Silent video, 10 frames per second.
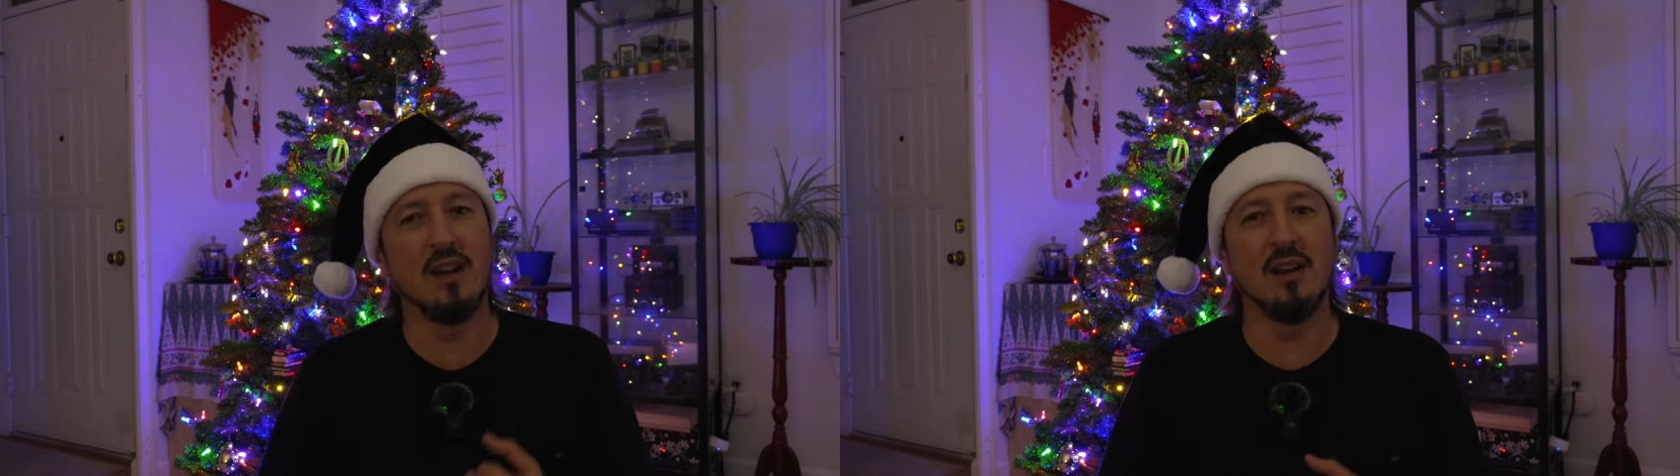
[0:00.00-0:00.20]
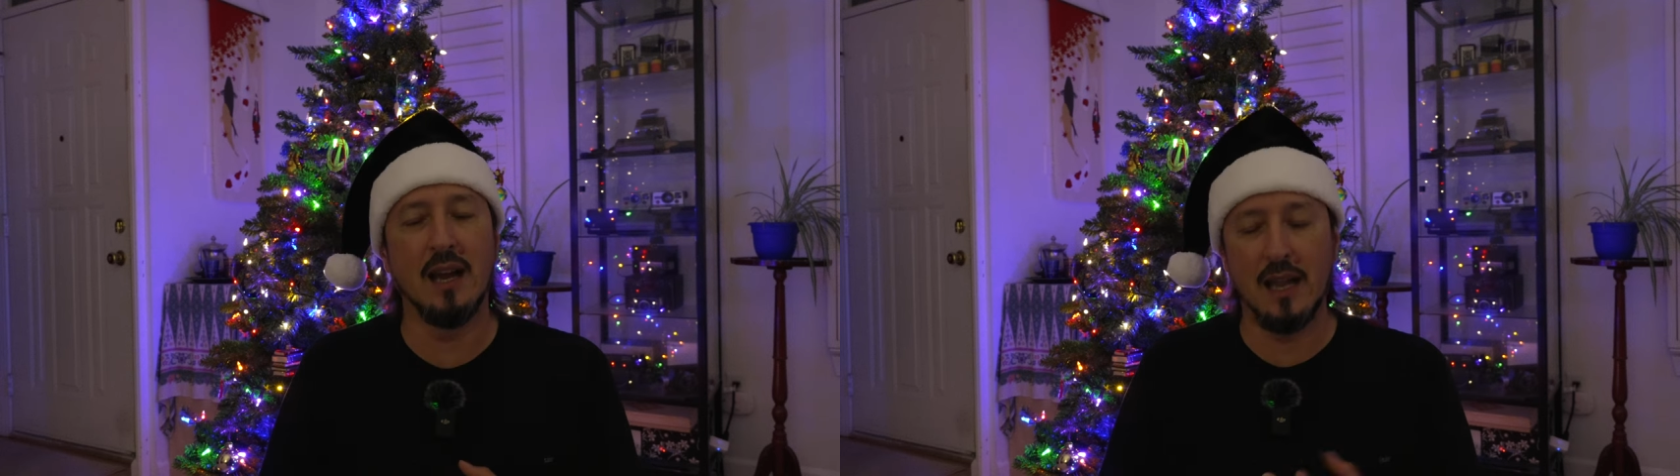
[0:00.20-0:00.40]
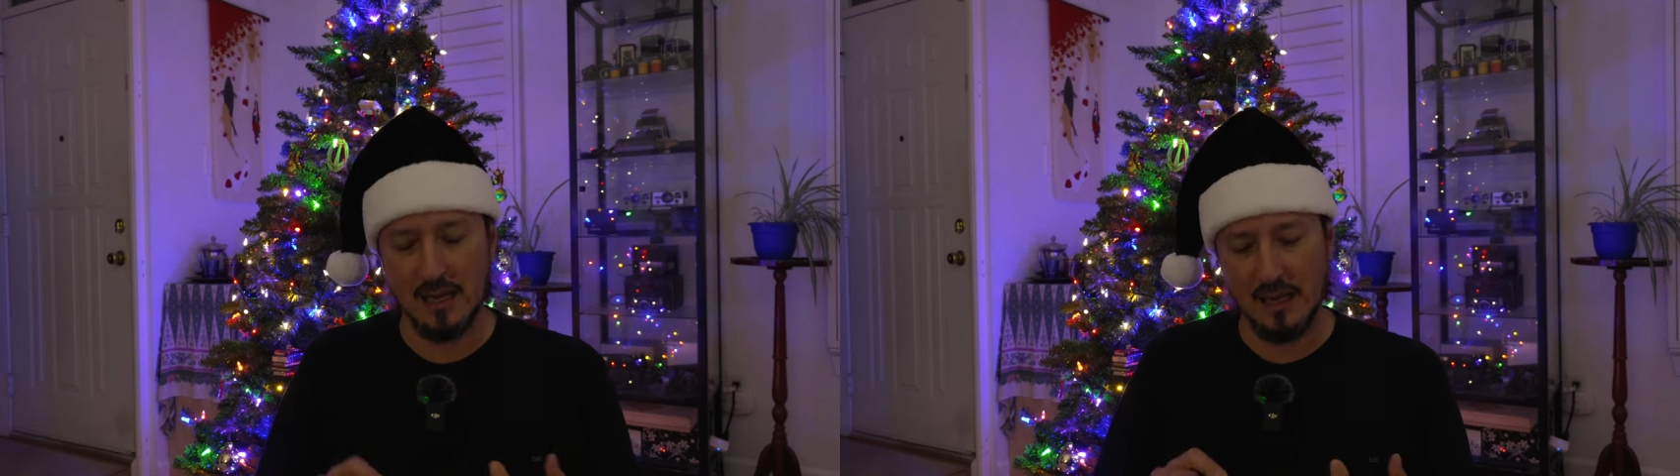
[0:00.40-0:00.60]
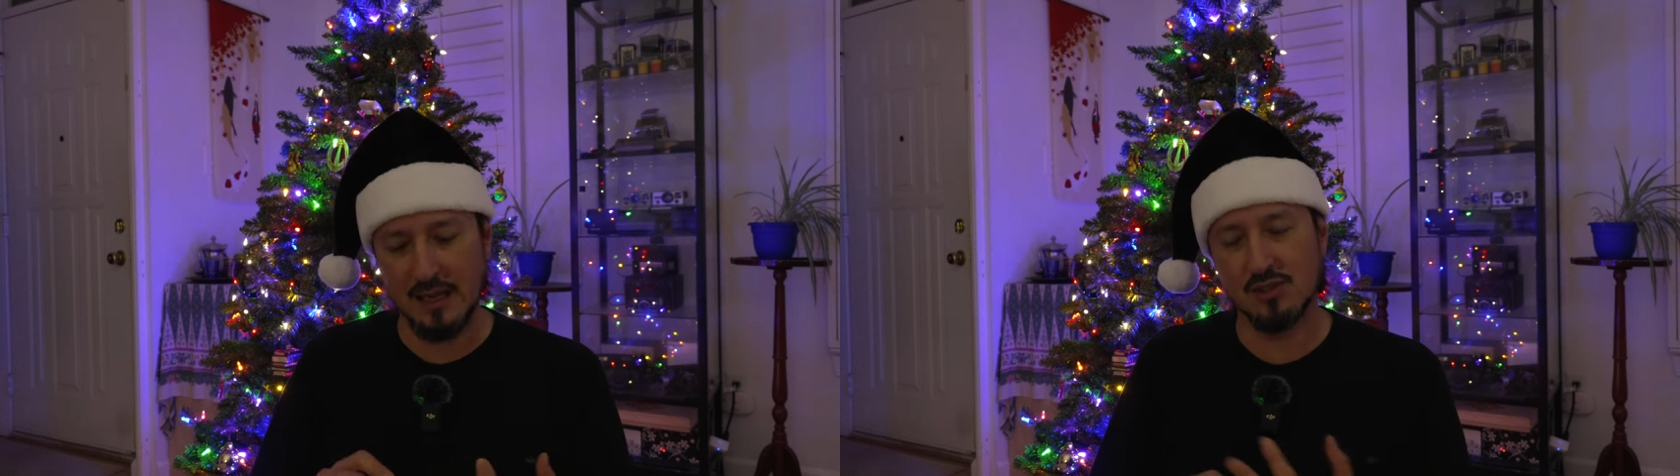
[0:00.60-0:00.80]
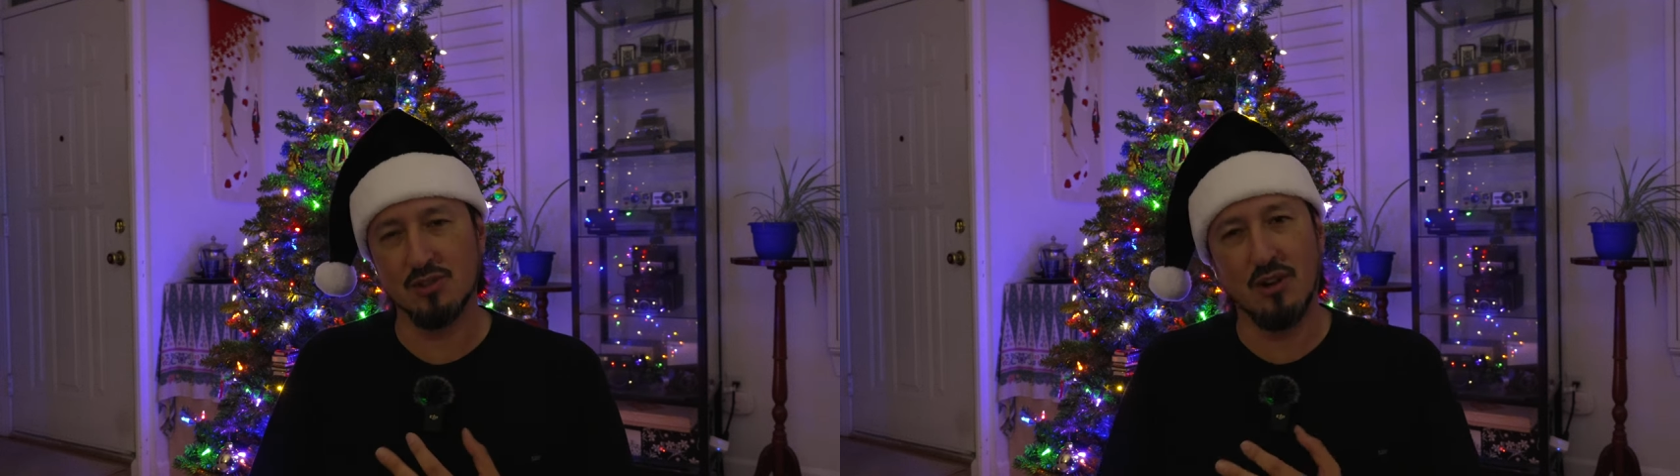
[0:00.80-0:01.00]
on high
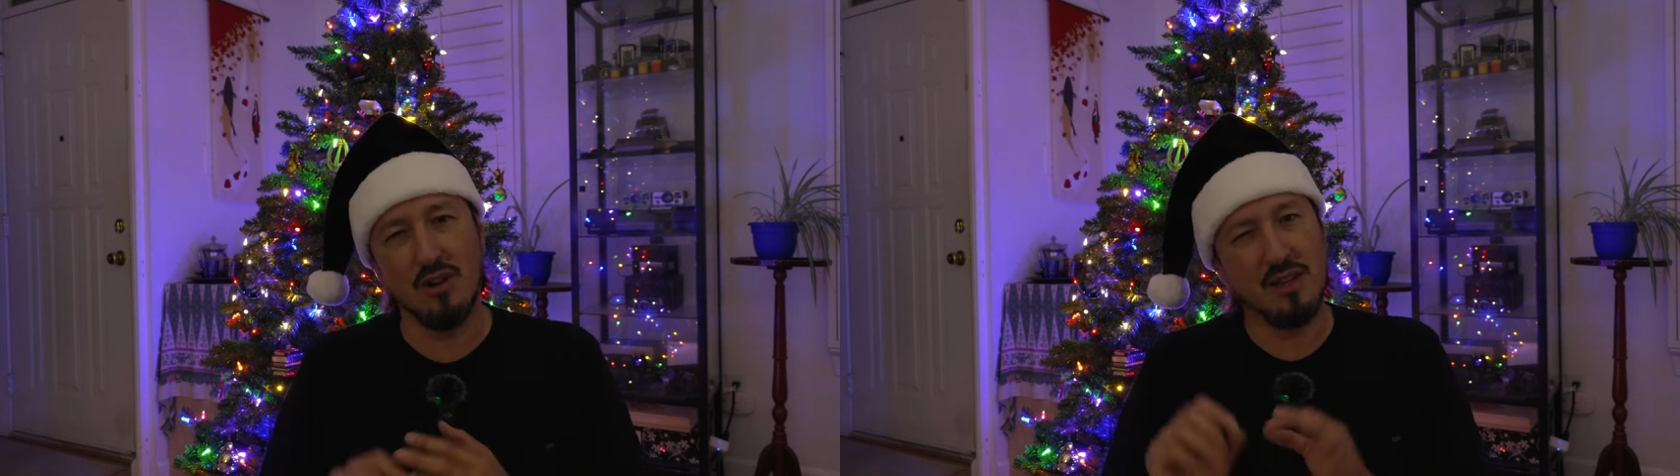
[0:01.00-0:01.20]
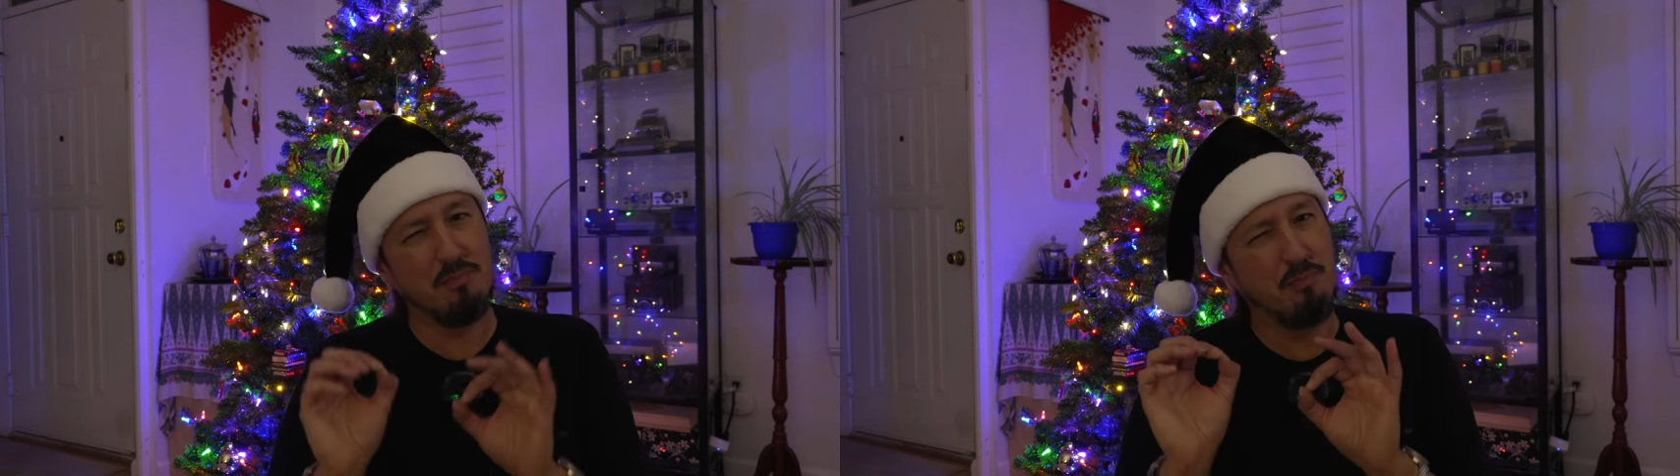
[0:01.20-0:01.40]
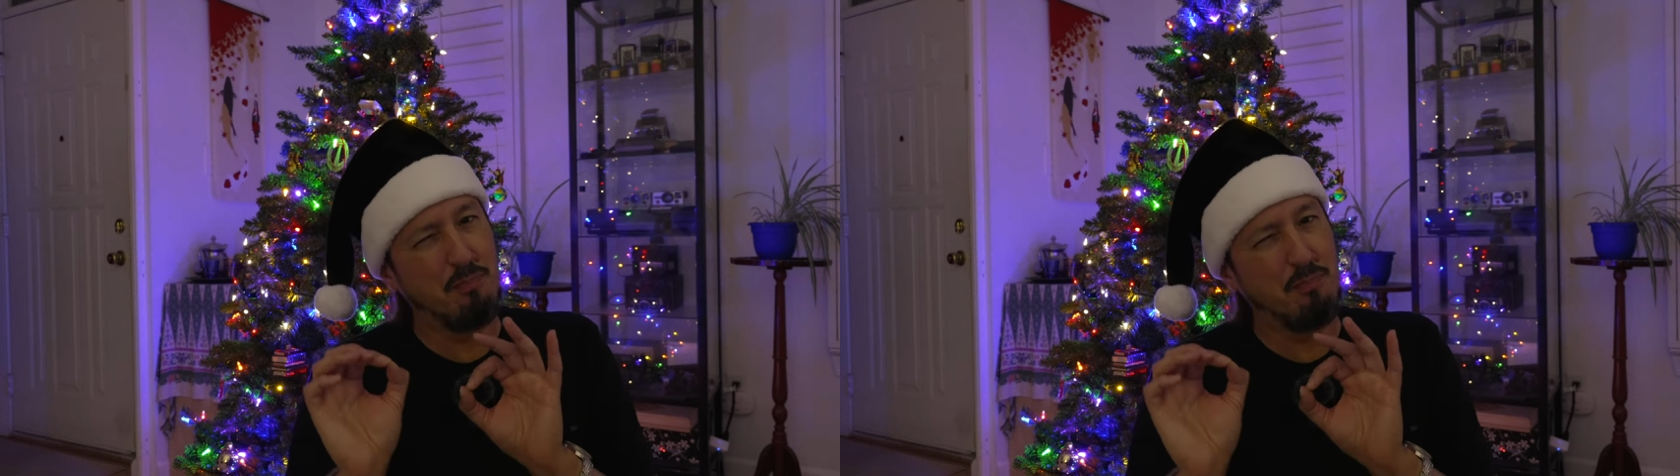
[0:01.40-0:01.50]
cholesterol and